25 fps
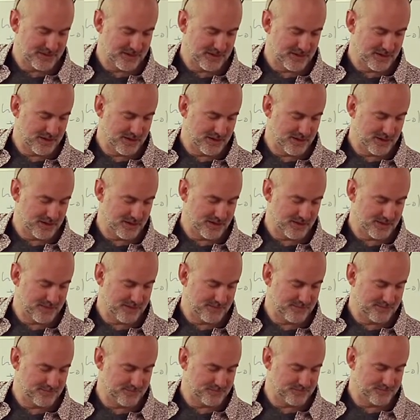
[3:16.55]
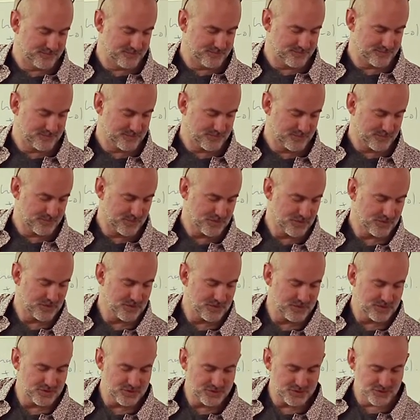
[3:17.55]
um,
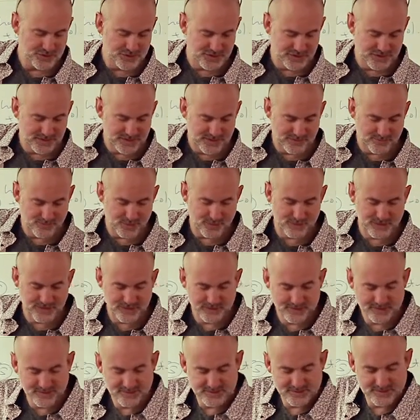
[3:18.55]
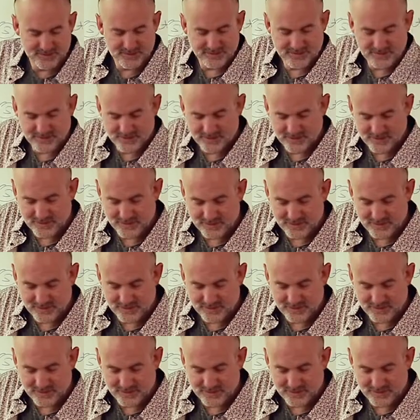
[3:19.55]
chi harmonics,